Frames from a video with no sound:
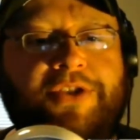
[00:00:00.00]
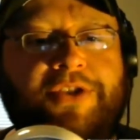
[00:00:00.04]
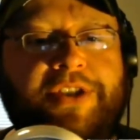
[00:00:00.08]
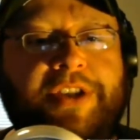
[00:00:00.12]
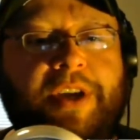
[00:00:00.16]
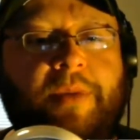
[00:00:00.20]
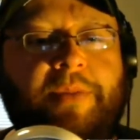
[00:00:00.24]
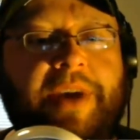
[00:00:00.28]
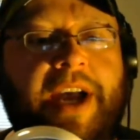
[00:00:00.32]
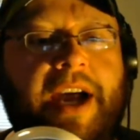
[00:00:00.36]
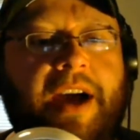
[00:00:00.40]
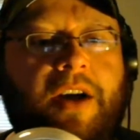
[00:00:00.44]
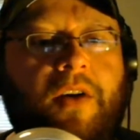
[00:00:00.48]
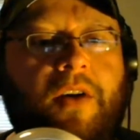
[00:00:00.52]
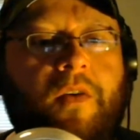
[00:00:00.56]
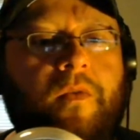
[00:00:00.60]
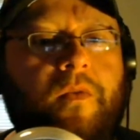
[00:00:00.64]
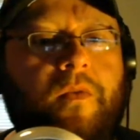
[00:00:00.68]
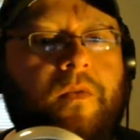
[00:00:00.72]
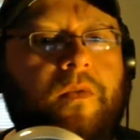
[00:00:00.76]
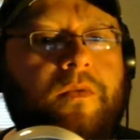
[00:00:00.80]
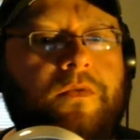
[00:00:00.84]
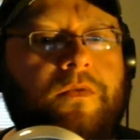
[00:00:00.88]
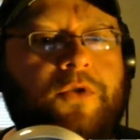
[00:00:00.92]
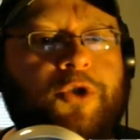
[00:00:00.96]

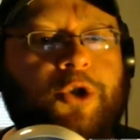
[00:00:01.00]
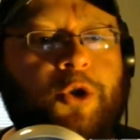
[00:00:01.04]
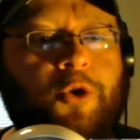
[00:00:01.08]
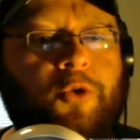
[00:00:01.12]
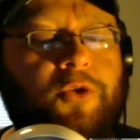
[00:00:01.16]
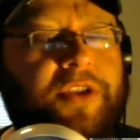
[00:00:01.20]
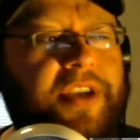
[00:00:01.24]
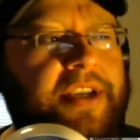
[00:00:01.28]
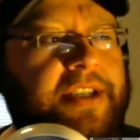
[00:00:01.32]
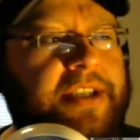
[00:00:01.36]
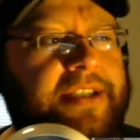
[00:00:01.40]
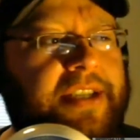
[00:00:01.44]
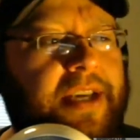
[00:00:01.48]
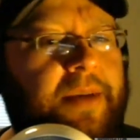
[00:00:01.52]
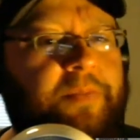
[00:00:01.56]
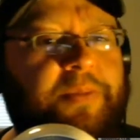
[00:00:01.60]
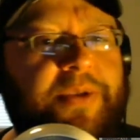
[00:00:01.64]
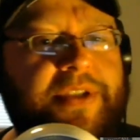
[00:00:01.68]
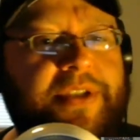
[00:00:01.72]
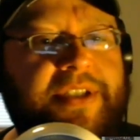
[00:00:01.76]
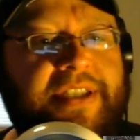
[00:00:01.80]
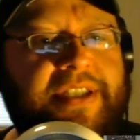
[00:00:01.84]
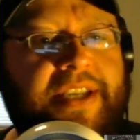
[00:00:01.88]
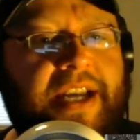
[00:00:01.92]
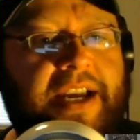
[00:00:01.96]
Somehow Truth ends up
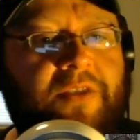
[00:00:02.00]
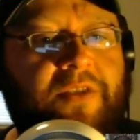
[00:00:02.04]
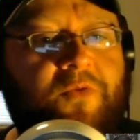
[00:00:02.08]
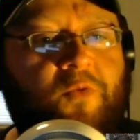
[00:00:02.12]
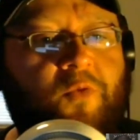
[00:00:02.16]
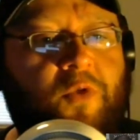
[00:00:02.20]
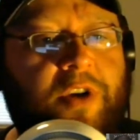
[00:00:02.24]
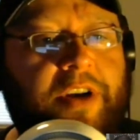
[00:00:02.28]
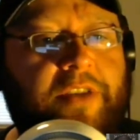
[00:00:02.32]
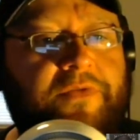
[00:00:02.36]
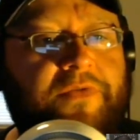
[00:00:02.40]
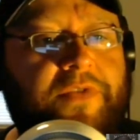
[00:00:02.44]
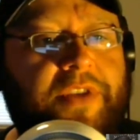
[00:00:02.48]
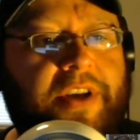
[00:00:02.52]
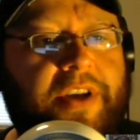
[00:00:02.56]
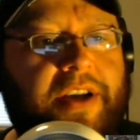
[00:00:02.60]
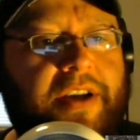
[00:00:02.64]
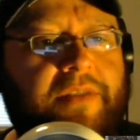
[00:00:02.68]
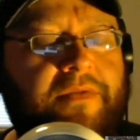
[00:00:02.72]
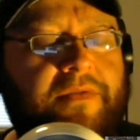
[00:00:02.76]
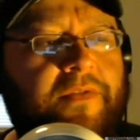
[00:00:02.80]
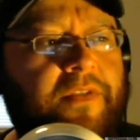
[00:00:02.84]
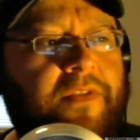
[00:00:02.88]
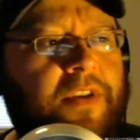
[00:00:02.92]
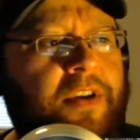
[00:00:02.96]
inside of one of
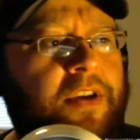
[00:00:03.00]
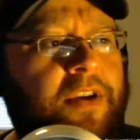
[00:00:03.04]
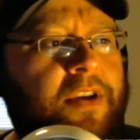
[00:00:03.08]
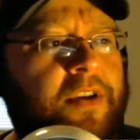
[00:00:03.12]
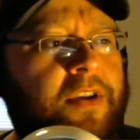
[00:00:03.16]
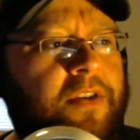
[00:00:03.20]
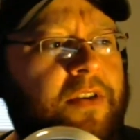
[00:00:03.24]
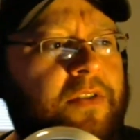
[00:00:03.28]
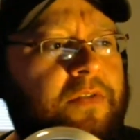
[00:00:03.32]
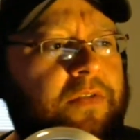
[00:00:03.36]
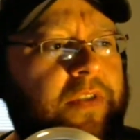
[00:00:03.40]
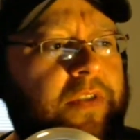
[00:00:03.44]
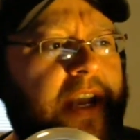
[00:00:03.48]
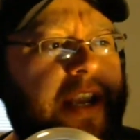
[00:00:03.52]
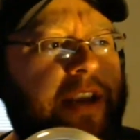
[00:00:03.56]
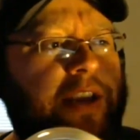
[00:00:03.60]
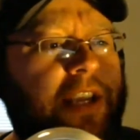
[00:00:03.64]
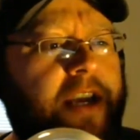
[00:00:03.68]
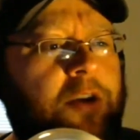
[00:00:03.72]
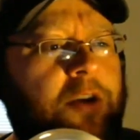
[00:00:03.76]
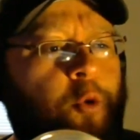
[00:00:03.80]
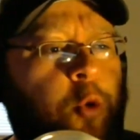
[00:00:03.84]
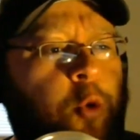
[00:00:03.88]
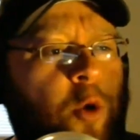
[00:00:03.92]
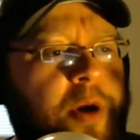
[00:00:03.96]
the like
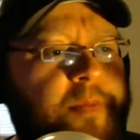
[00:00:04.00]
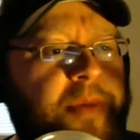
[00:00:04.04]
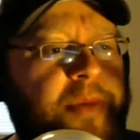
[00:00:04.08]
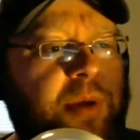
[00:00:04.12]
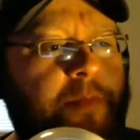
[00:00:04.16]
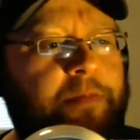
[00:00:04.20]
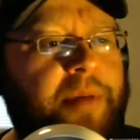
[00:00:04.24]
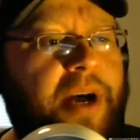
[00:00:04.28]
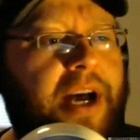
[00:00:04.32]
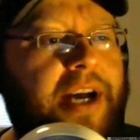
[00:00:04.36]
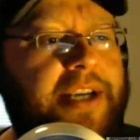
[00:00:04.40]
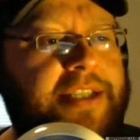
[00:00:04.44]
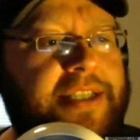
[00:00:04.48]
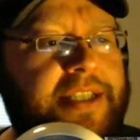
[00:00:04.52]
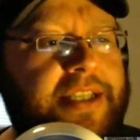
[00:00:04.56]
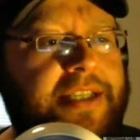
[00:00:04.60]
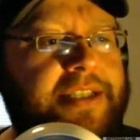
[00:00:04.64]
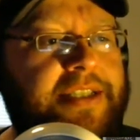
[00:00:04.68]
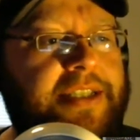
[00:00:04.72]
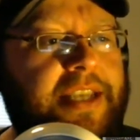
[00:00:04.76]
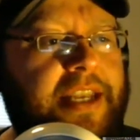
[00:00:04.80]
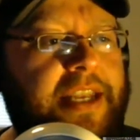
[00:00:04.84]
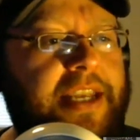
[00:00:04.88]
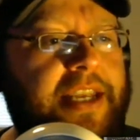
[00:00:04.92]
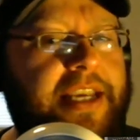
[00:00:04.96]
equipment
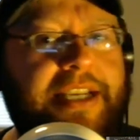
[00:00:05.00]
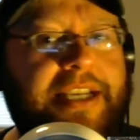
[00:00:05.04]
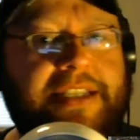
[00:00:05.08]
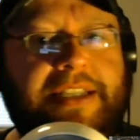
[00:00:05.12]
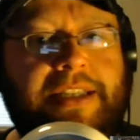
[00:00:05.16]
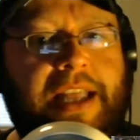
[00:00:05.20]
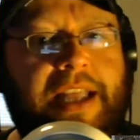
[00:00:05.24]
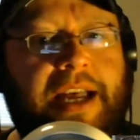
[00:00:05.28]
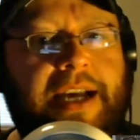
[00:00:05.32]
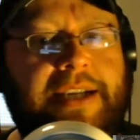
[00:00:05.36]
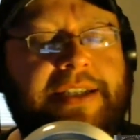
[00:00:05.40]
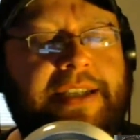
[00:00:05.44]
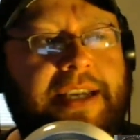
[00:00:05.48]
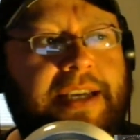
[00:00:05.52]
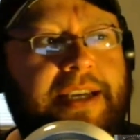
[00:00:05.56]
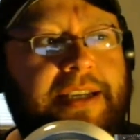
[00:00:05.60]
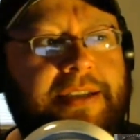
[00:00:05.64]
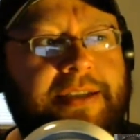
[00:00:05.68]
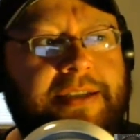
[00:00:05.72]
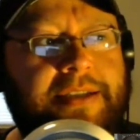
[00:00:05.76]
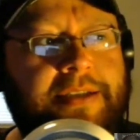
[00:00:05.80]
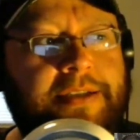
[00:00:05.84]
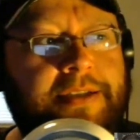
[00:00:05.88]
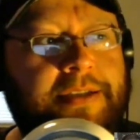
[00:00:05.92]
boxes and he gets locked in.